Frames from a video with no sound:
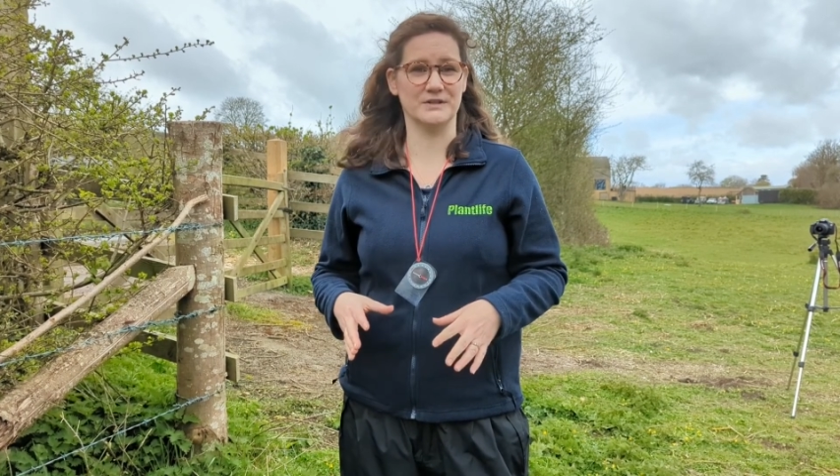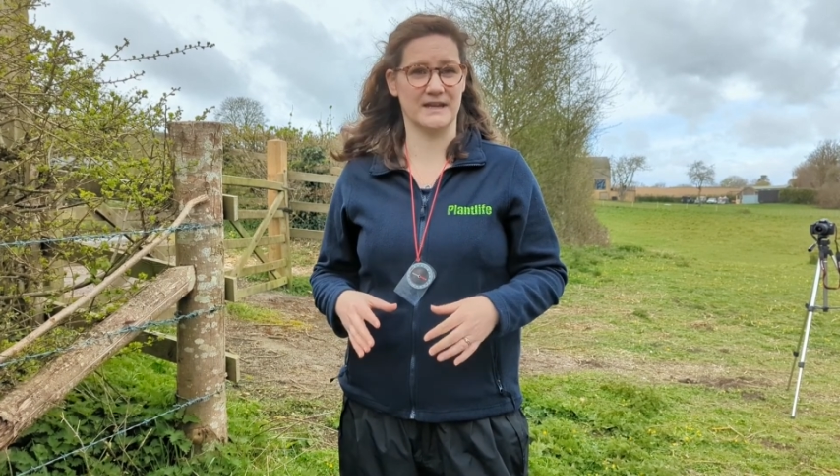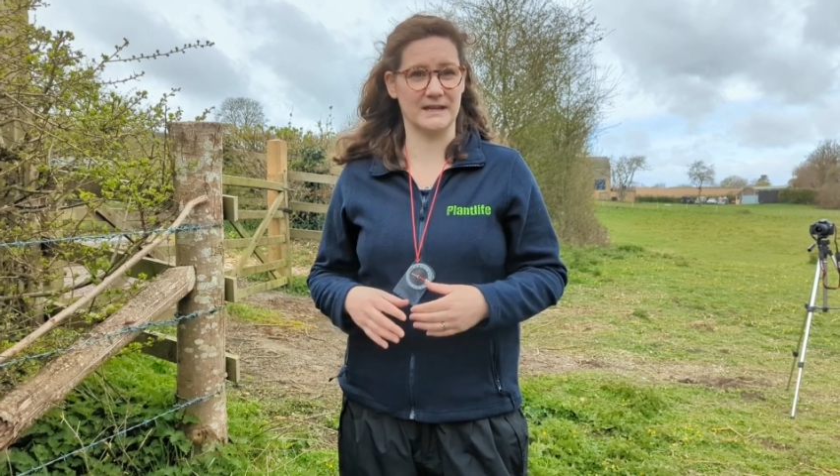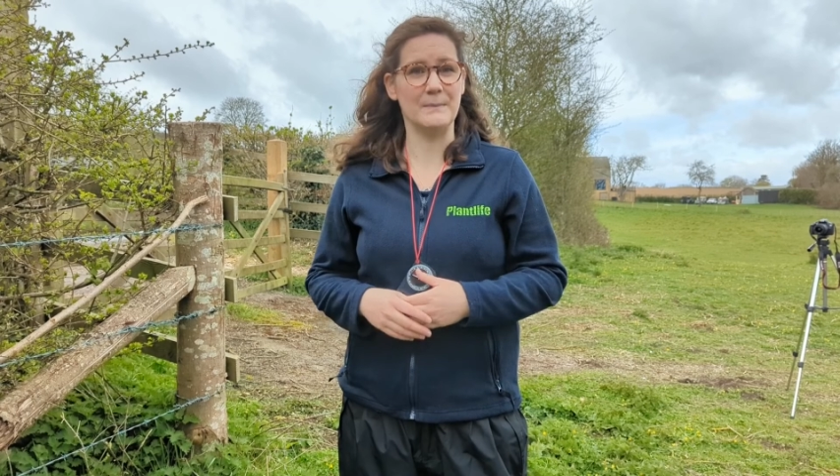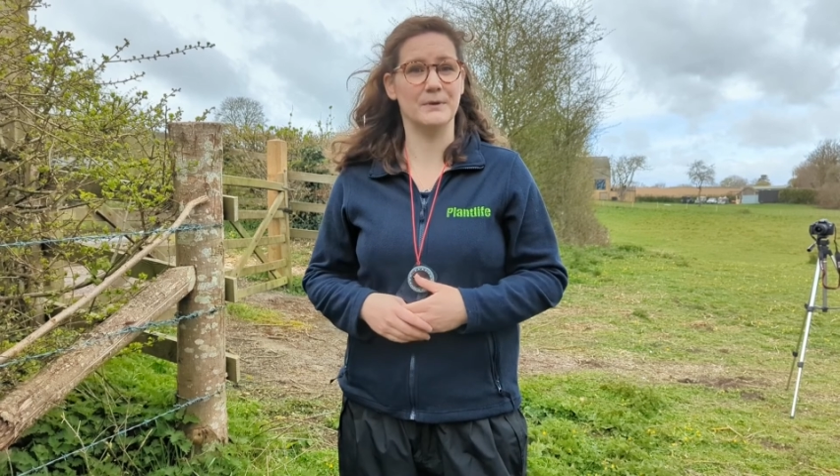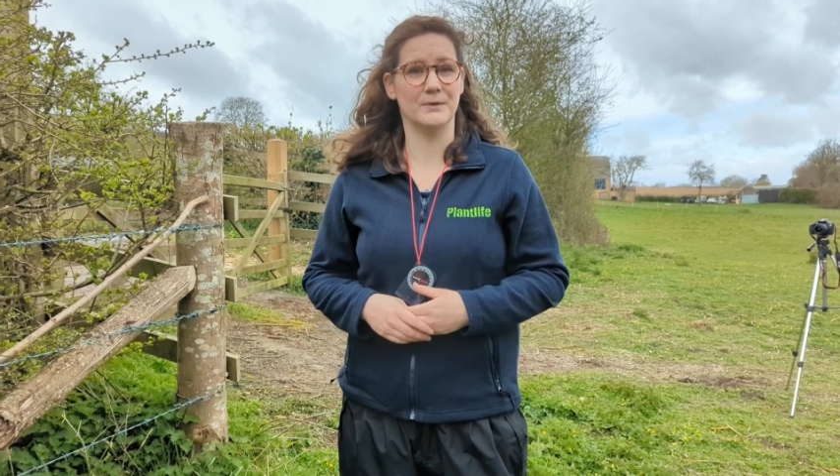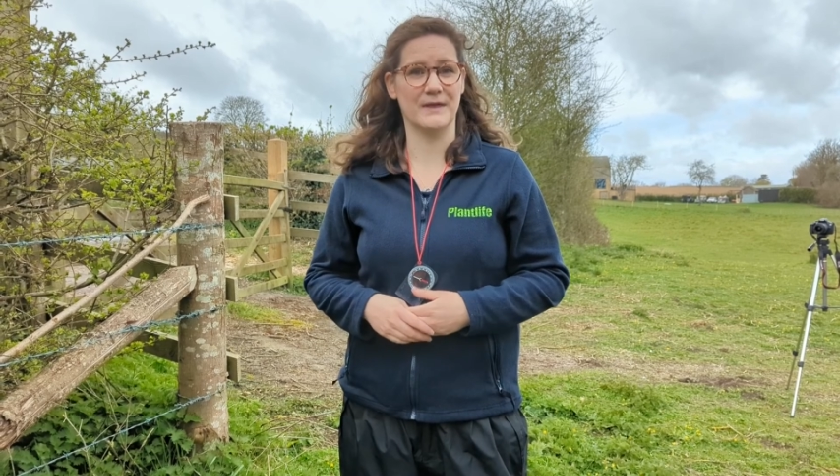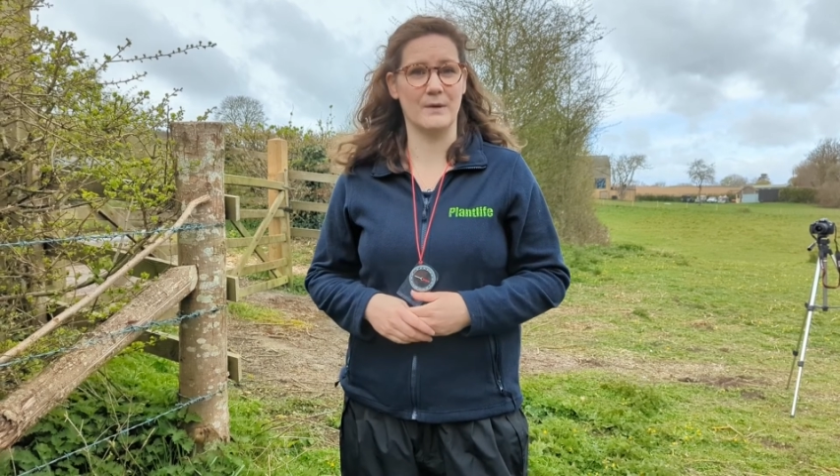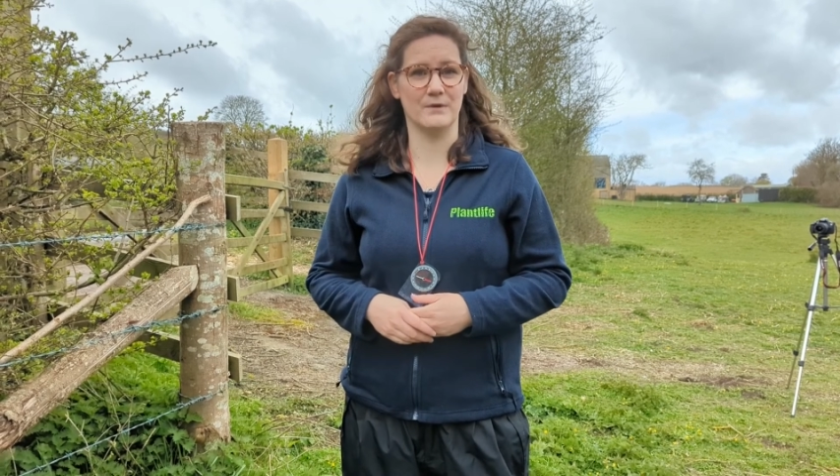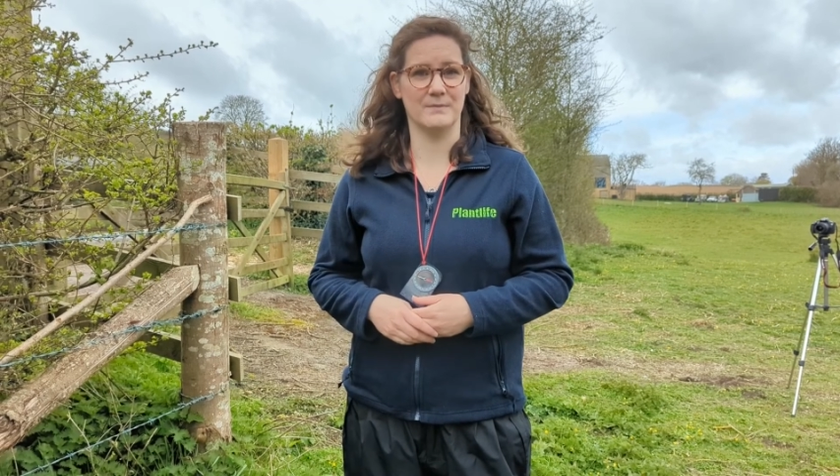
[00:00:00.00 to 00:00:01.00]
I can upload
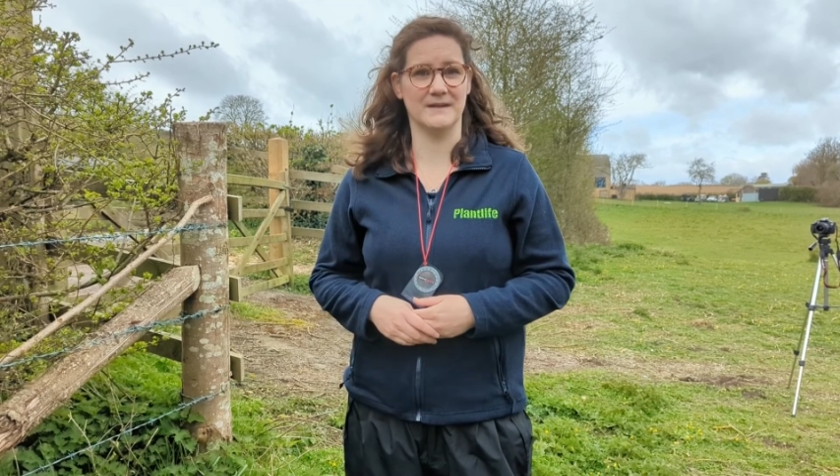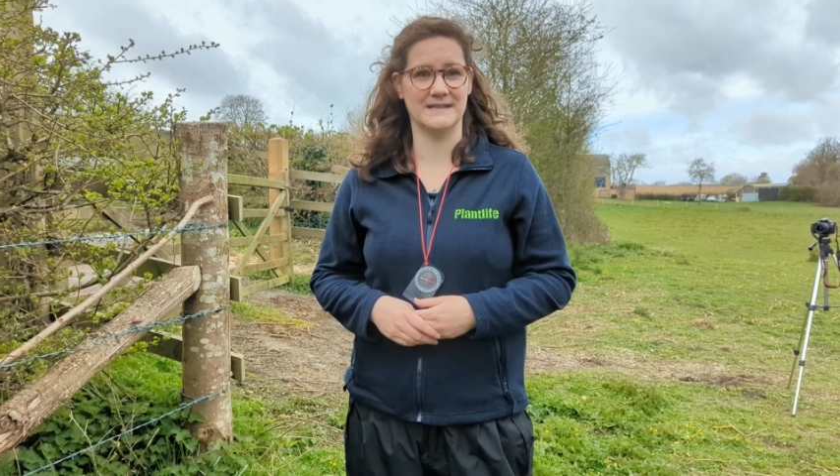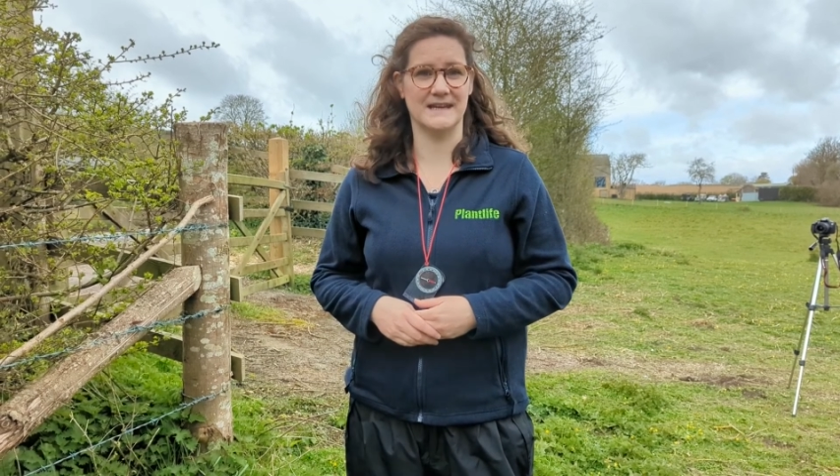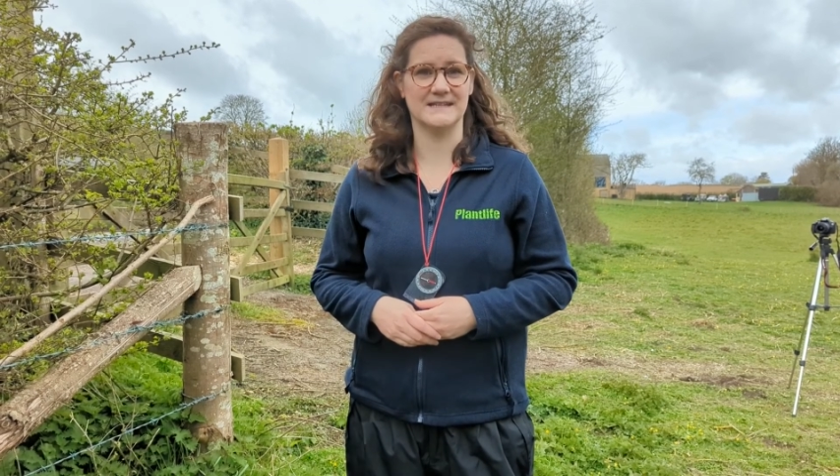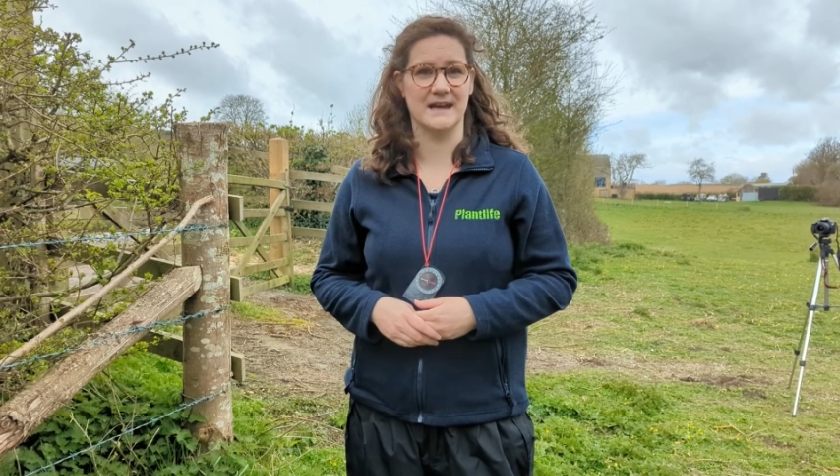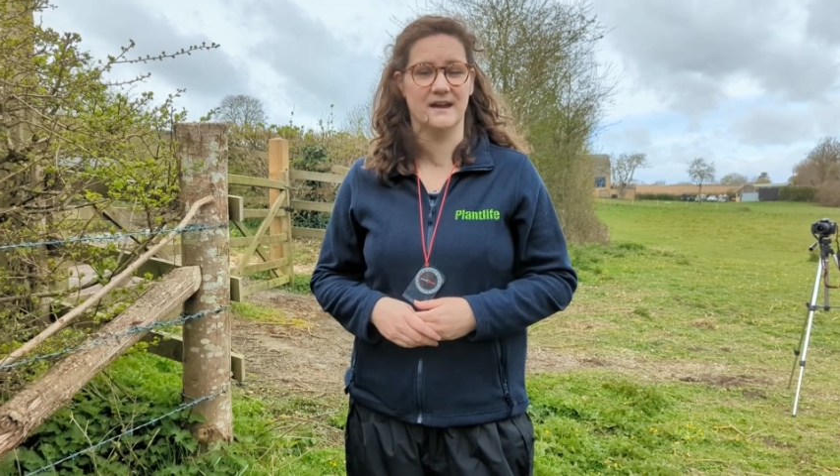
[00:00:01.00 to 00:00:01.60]
that with my data